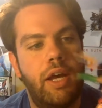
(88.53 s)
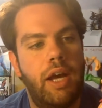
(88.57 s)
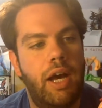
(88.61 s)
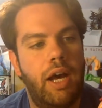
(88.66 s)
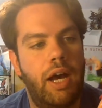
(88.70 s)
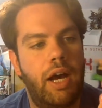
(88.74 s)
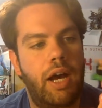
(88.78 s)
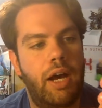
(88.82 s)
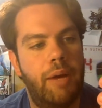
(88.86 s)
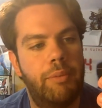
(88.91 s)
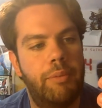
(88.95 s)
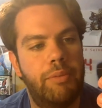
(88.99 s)

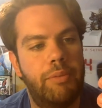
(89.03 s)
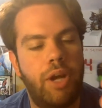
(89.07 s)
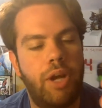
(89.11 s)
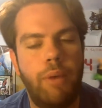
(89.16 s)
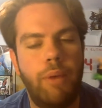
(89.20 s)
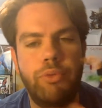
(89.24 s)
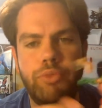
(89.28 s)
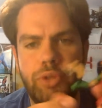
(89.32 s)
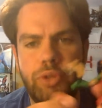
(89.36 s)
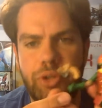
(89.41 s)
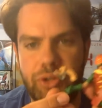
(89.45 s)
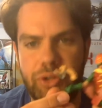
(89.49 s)

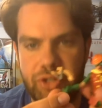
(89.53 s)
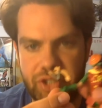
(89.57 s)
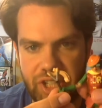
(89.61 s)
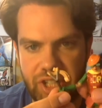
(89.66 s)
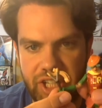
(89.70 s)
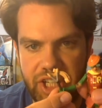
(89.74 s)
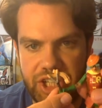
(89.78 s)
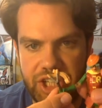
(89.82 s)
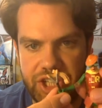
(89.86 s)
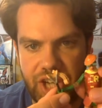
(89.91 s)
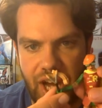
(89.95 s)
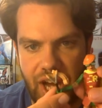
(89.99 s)
Comes with her
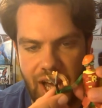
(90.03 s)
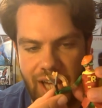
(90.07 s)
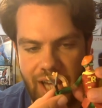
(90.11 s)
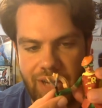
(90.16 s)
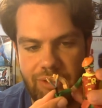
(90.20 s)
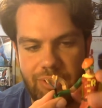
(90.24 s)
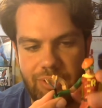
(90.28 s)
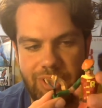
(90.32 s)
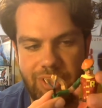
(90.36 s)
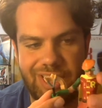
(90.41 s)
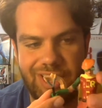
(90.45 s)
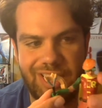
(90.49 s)
slingshot,
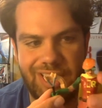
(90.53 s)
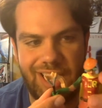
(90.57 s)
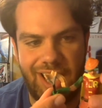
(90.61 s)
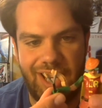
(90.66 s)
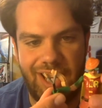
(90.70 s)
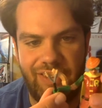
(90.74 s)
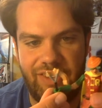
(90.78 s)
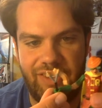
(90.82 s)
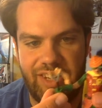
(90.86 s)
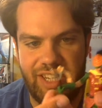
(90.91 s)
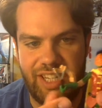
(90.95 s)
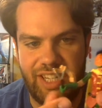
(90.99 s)
which is kind
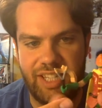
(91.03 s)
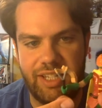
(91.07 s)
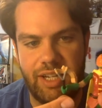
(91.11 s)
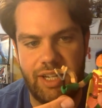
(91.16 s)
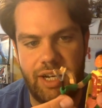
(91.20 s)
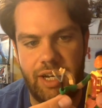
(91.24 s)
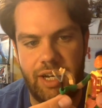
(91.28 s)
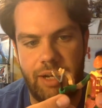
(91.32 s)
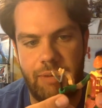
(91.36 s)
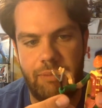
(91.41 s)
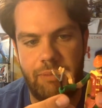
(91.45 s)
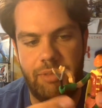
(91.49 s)
of a neat
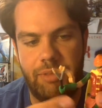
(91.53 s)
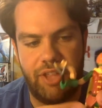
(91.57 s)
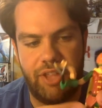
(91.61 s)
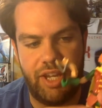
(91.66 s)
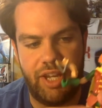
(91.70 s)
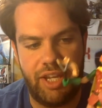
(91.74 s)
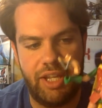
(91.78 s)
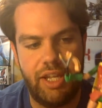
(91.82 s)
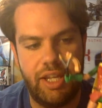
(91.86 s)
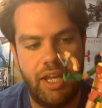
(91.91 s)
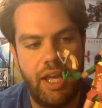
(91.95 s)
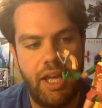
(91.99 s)

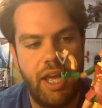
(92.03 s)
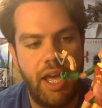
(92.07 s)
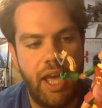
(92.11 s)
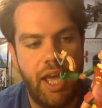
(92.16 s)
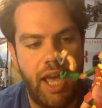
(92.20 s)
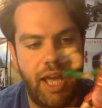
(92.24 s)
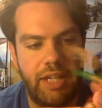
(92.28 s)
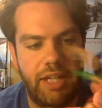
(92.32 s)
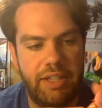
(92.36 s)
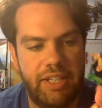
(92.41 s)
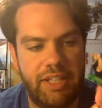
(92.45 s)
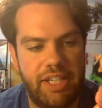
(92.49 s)
thing,
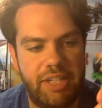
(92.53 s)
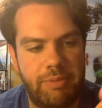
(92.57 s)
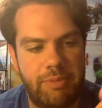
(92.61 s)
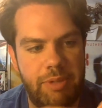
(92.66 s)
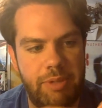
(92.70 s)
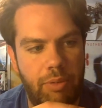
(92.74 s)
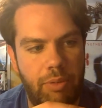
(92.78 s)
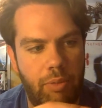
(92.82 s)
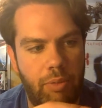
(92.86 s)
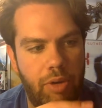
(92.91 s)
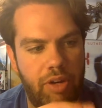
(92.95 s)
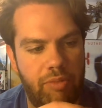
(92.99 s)
and leads me
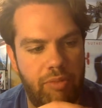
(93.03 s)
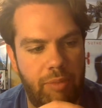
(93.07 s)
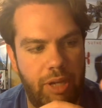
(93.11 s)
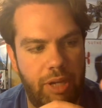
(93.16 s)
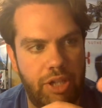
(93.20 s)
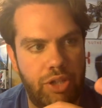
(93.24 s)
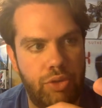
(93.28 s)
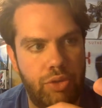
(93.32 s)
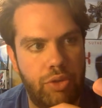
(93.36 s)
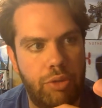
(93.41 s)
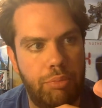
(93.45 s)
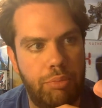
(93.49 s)
to one of my
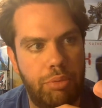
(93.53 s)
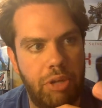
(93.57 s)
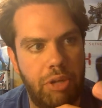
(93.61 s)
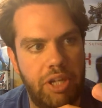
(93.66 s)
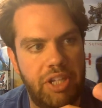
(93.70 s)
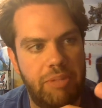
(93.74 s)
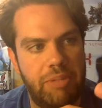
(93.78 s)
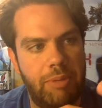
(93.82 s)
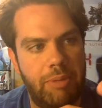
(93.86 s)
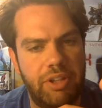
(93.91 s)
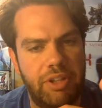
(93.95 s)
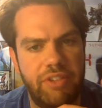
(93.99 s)
two
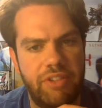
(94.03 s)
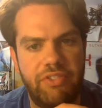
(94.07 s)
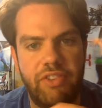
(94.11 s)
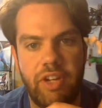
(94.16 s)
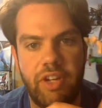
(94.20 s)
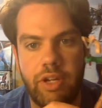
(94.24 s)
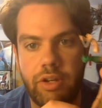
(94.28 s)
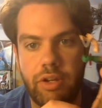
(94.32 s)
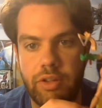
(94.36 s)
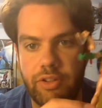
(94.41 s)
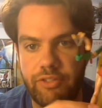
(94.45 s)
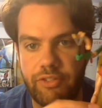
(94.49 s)
complaints about the figure.